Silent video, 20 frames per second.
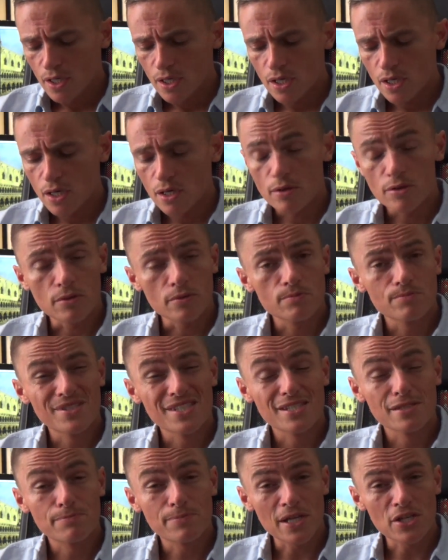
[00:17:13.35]

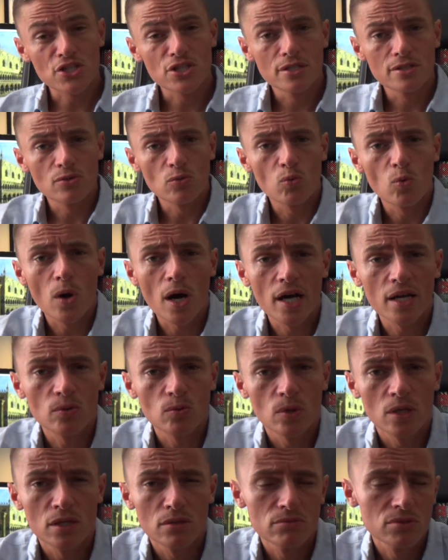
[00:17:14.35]
Especially the white
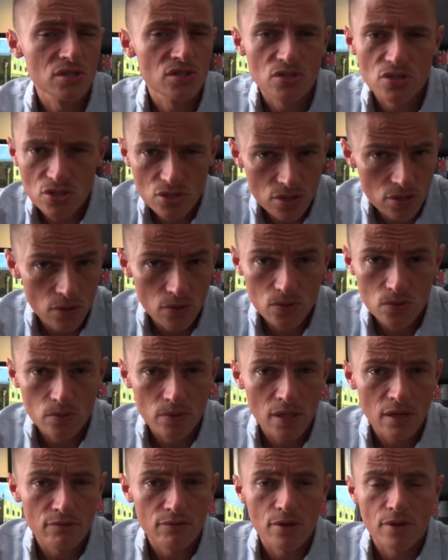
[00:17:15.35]
one, because it just goes
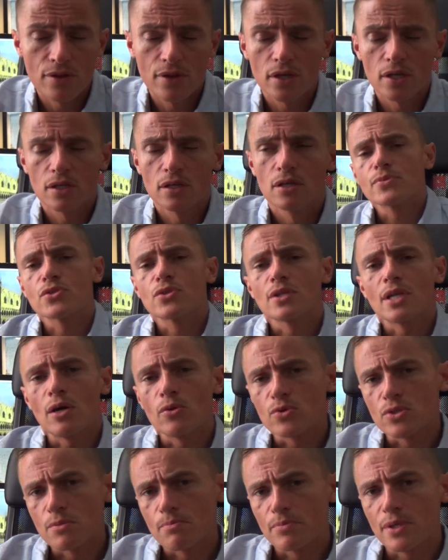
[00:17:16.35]
with everything. So
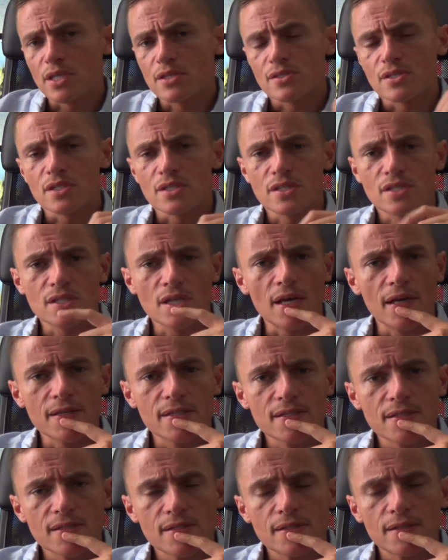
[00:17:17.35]
that was a big
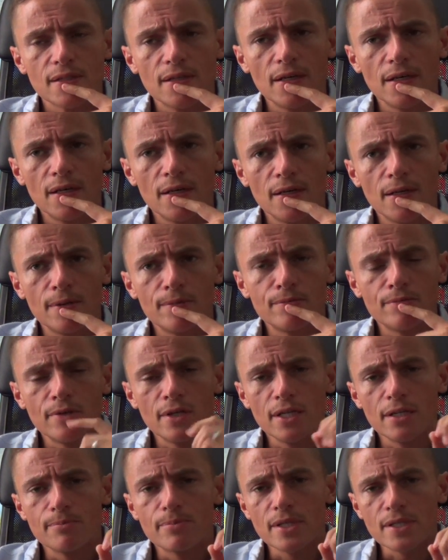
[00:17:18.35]
success.
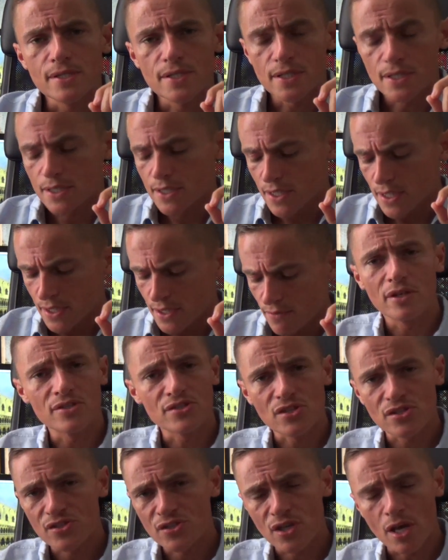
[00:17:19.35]
Really big success.
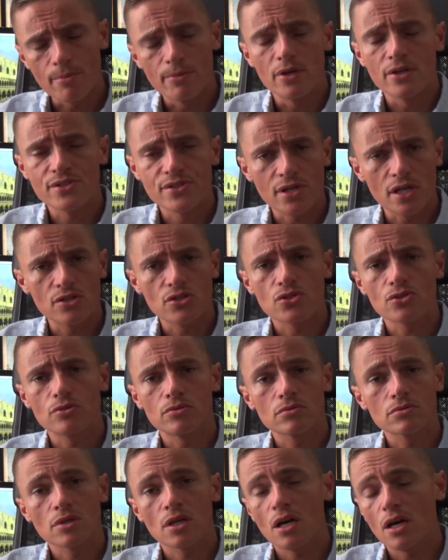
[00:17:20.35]
It's a summer
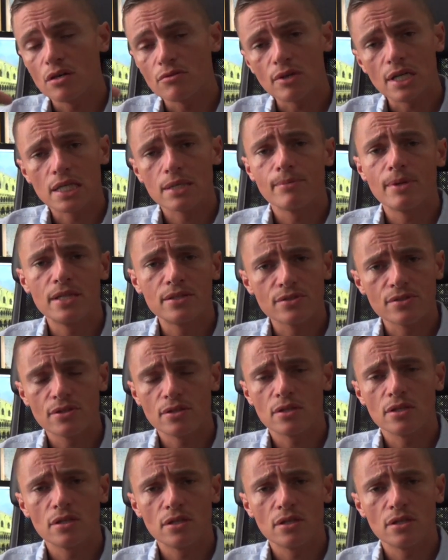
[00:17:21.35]
essential. Can't recommend.